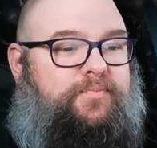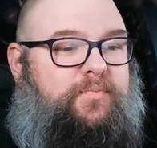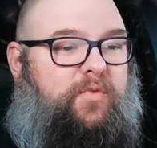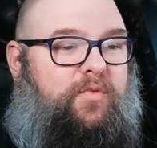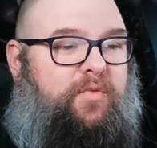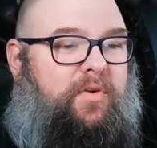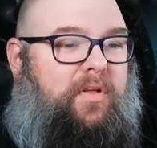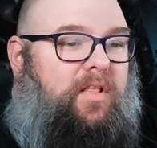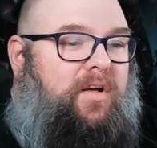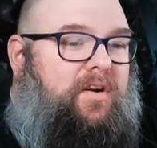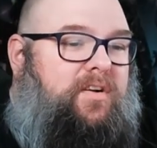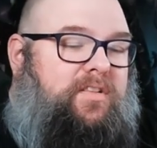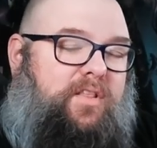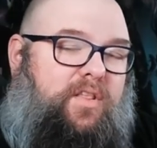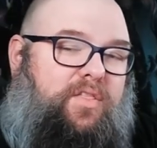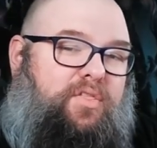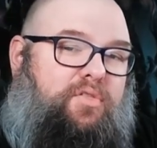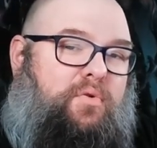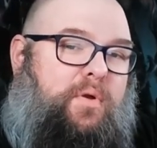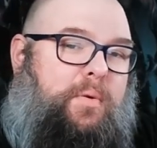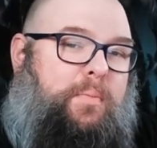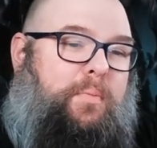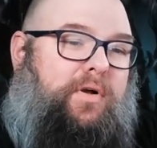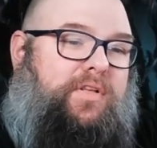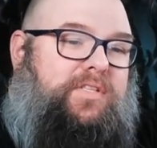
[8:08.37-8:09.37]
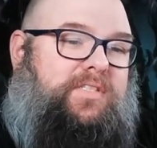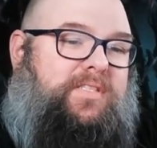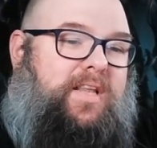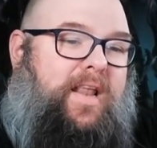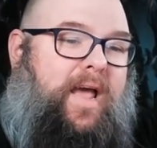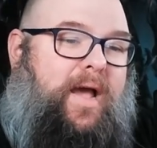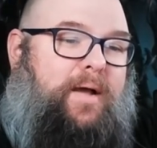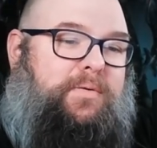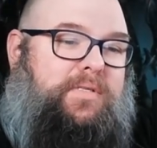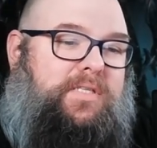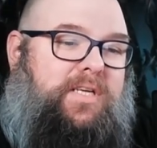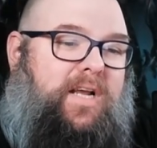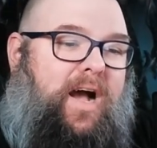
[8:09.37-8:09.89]
If we look at the 3-month
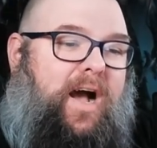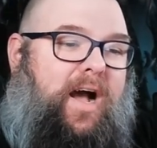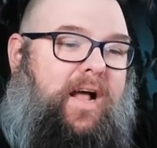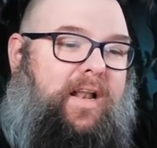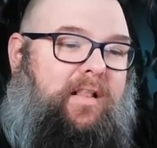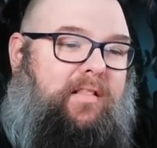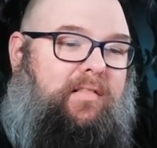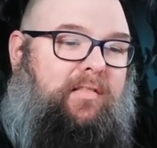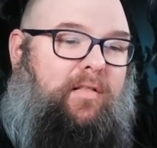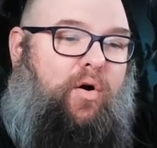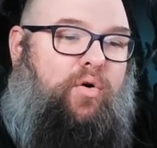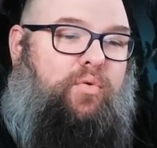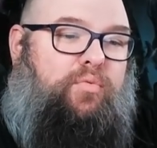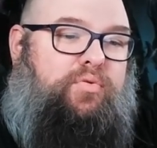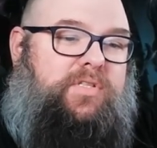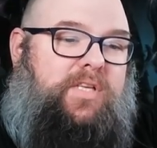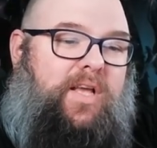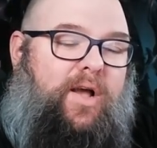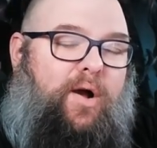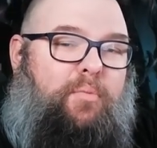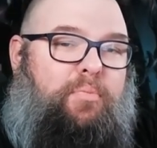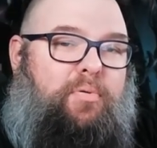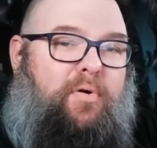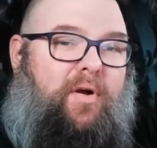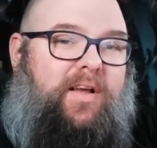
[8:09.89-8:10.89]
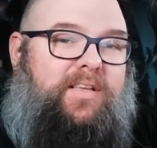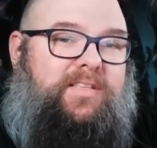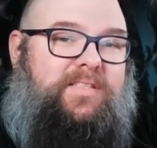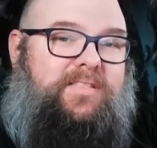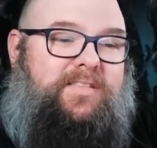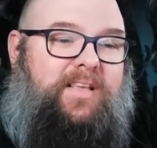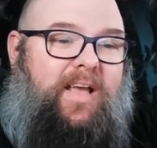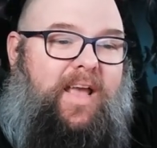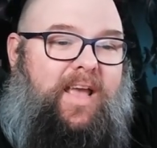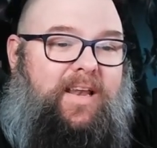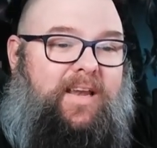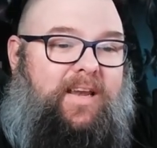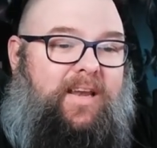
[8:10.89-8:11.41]
snapshot, low sale price is
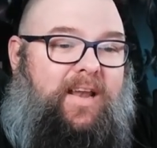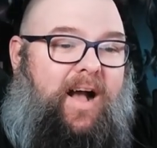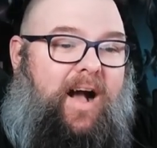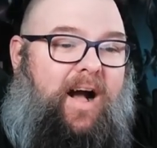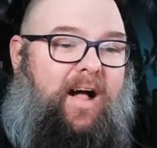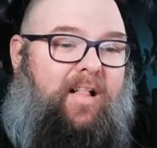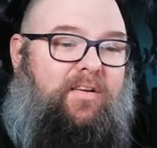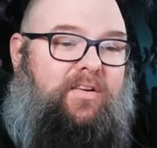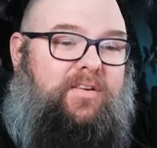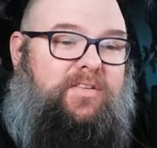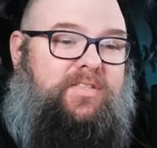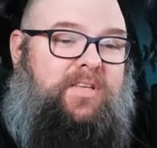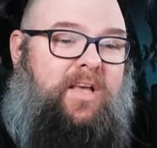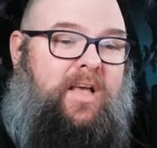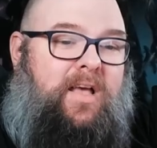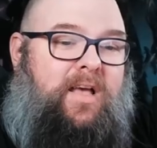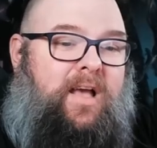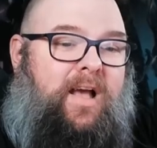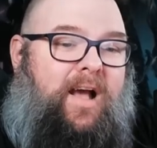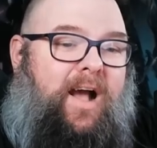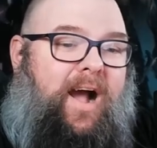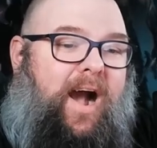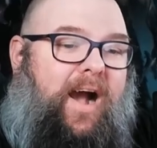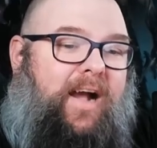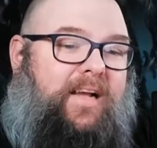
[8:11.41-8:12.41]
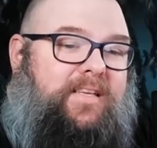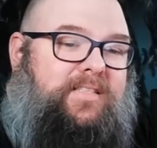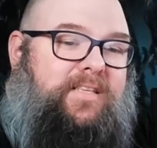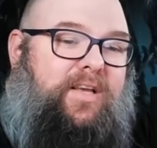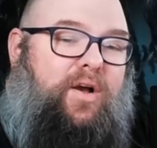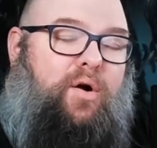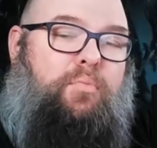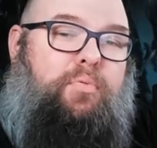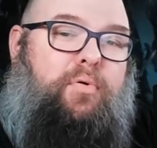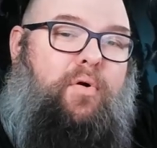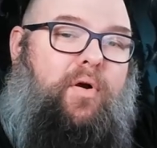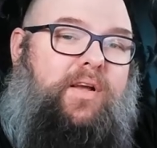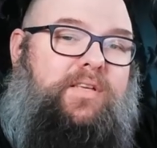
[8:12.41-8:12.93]
$80, high
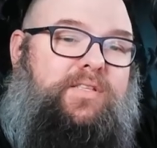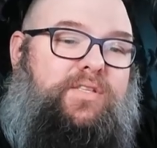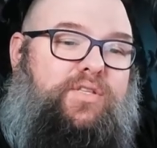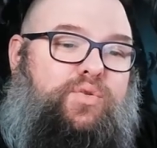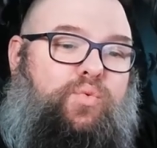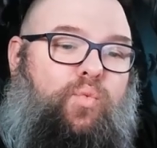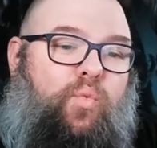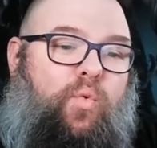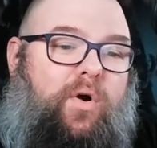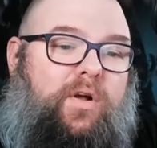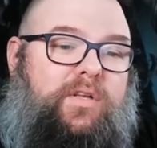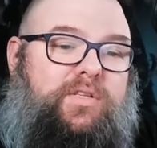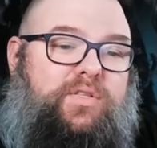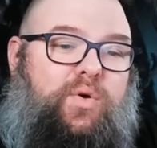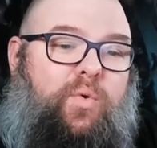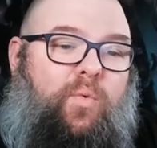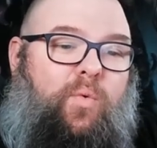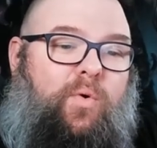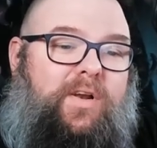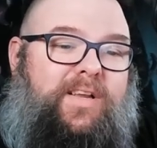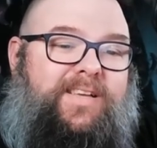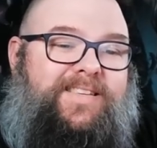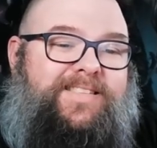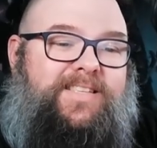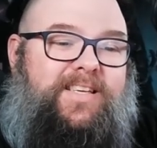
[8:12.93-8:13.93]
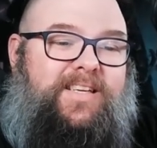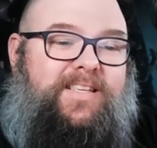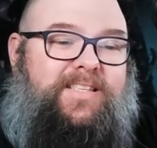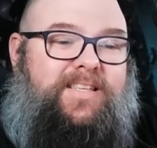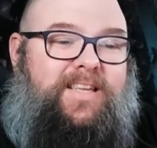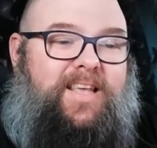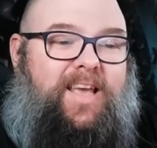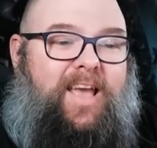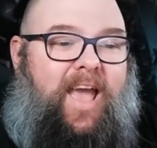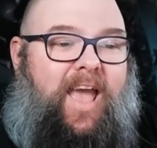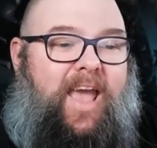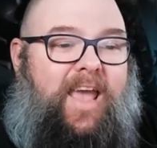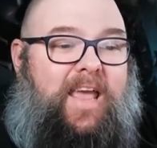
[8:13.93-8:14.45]
sale price is
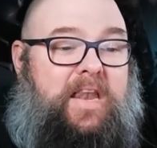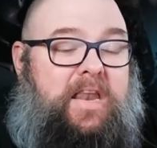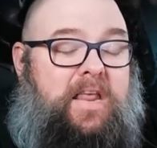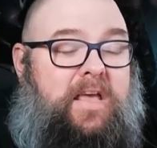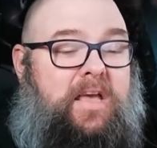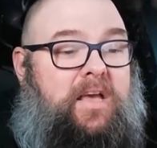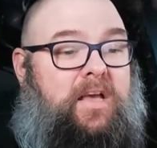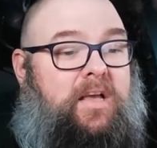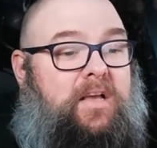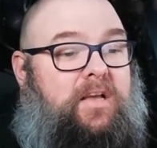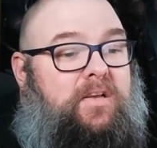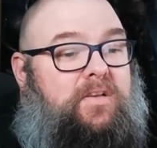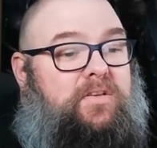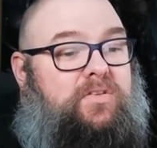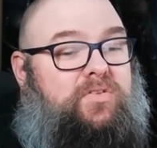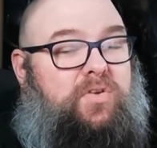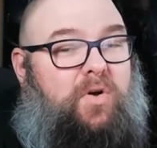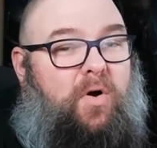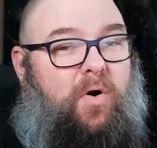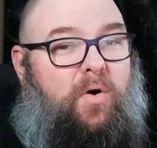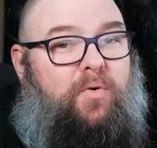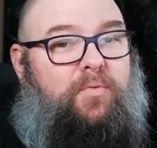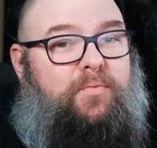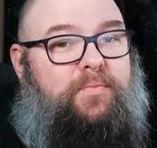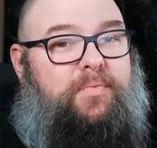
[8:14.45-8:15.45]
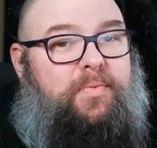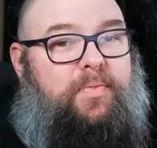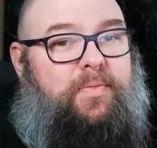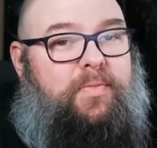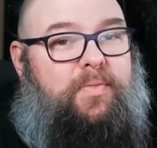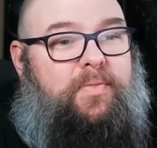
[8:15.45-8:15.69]
$120.68. So,